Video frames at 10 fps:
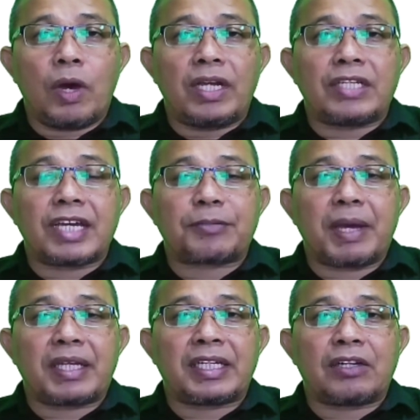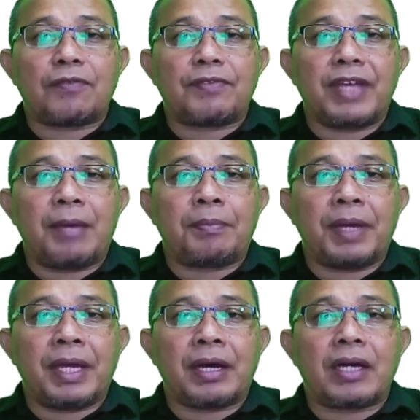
what is expected of them, and